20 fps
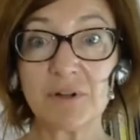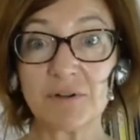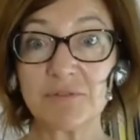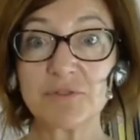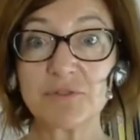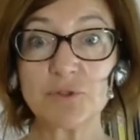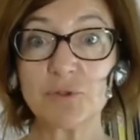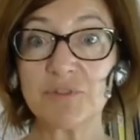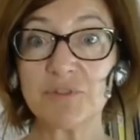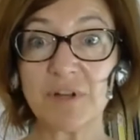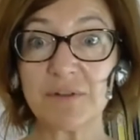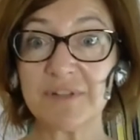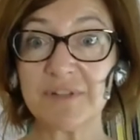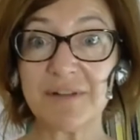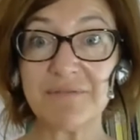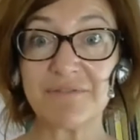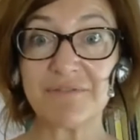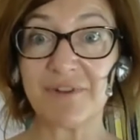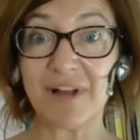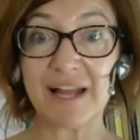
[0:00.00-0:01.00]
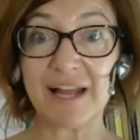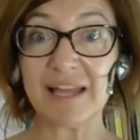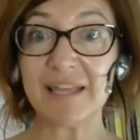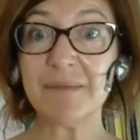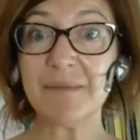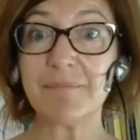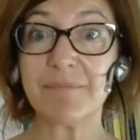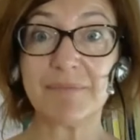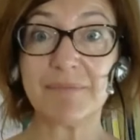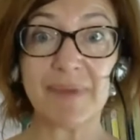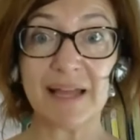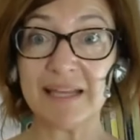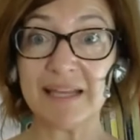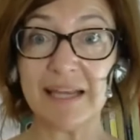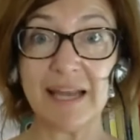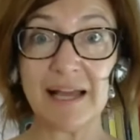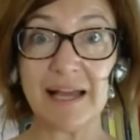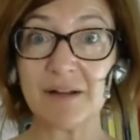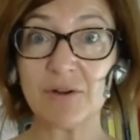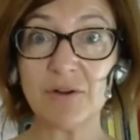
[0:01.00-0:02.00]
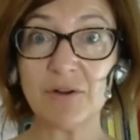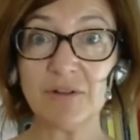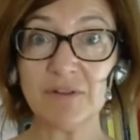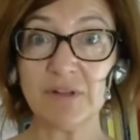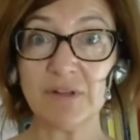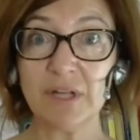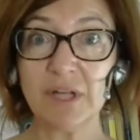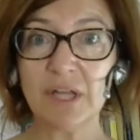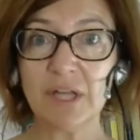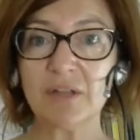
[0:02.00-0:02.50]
of 2005 by Lagos.